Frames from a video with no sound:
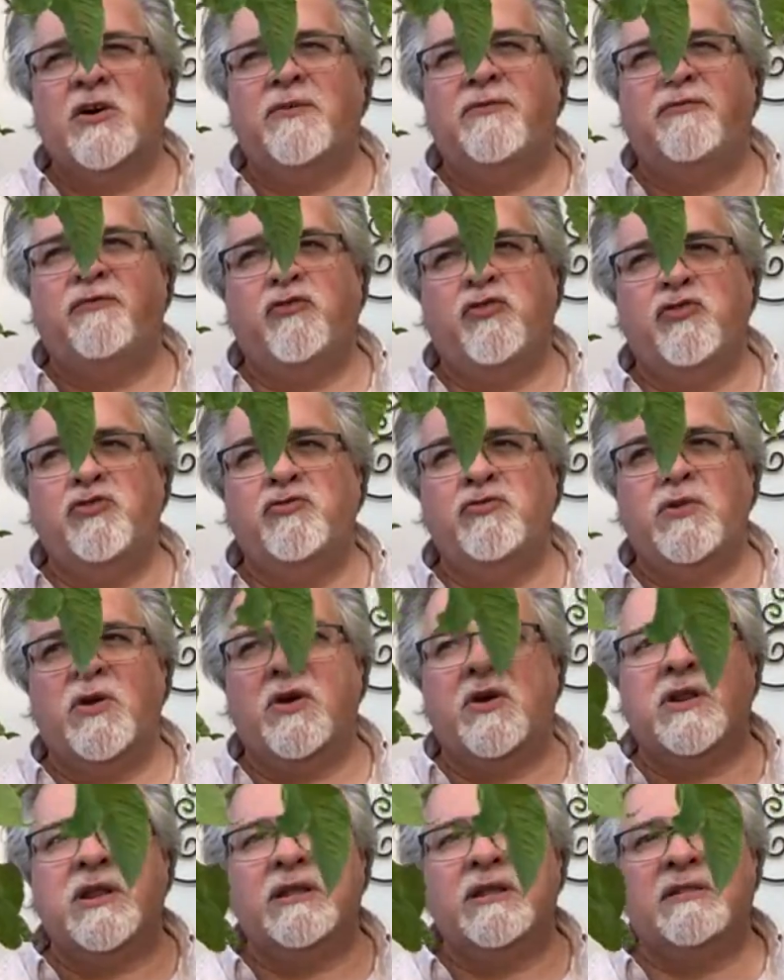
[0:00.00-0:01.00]
fruit
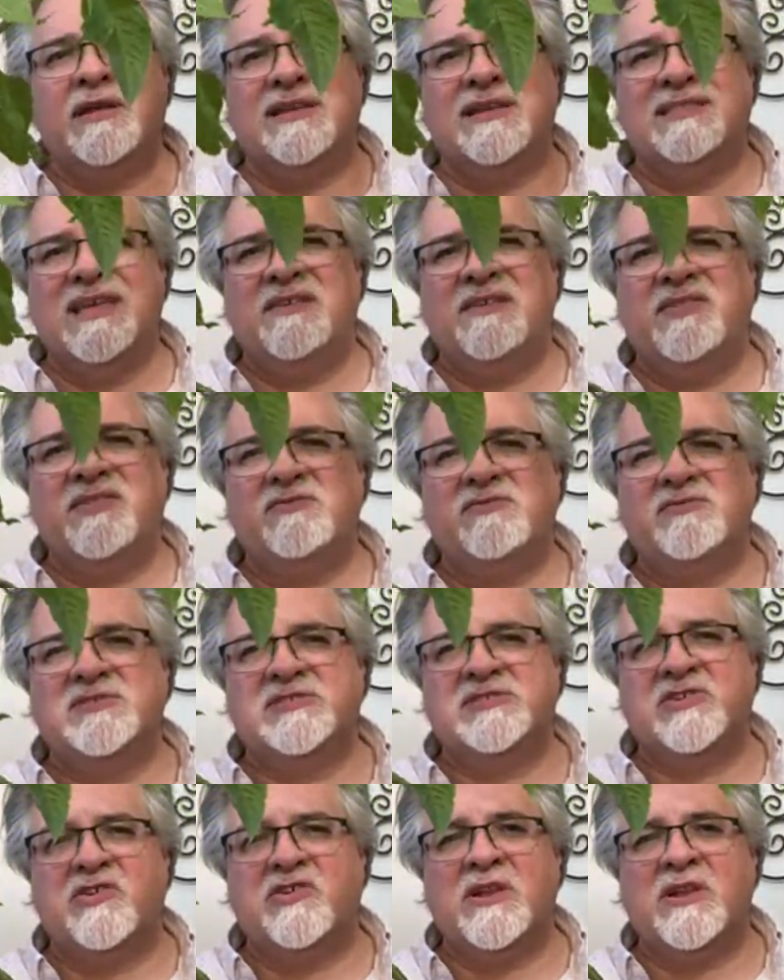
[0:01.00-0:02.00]
on it like that was
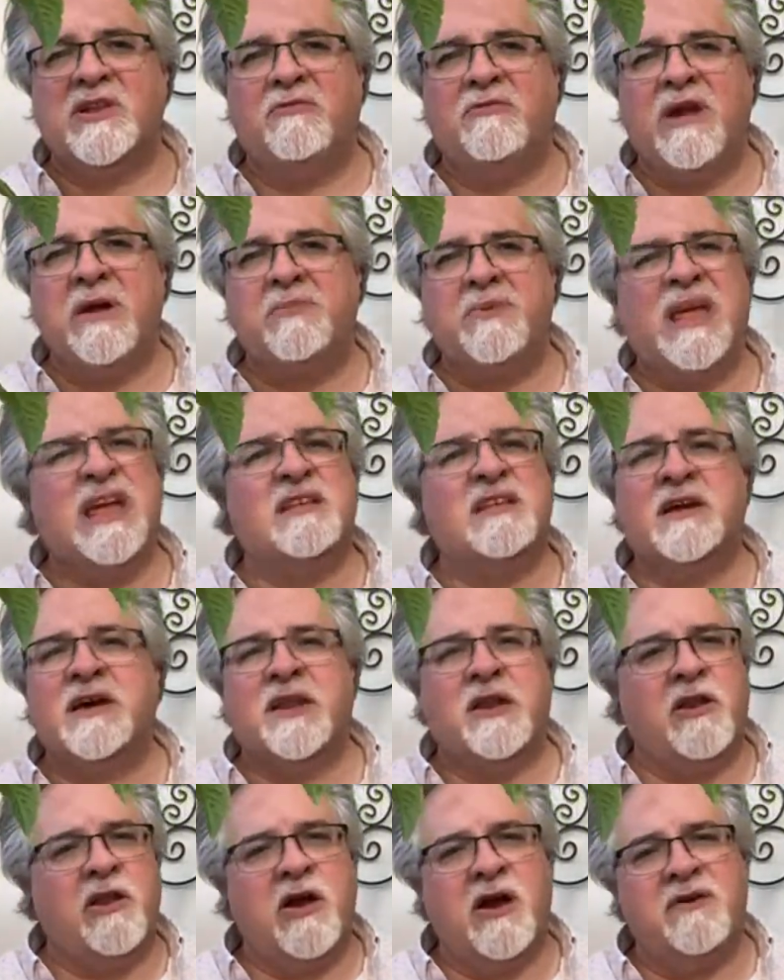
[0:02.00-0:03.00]
starting to ripen, I'd cut
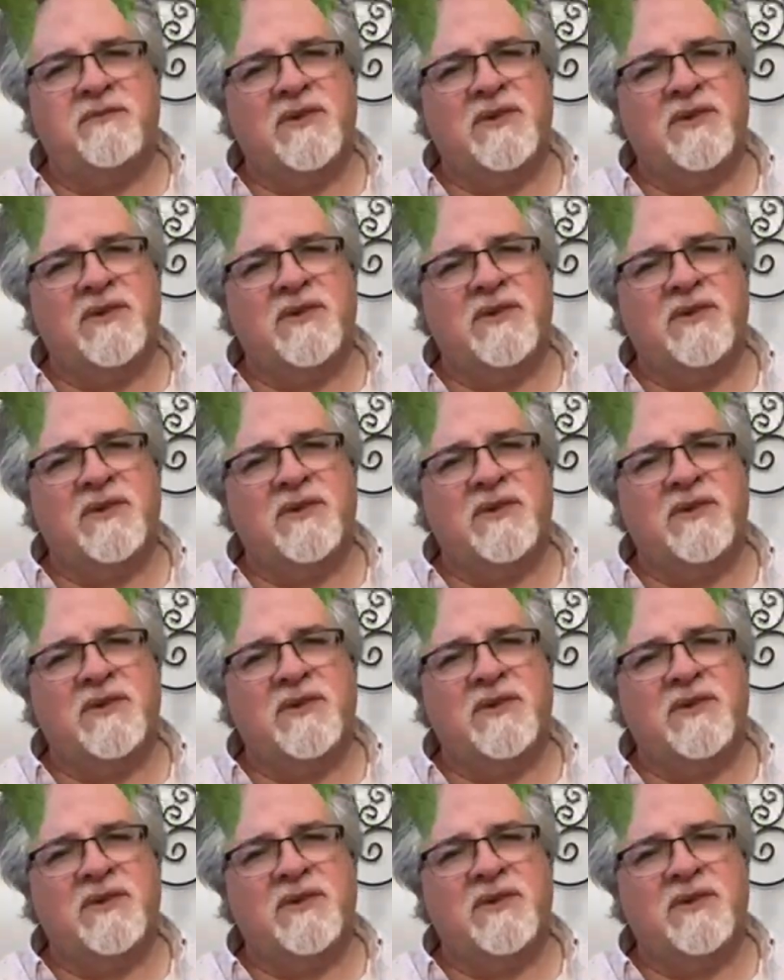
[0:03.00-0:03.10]
it off.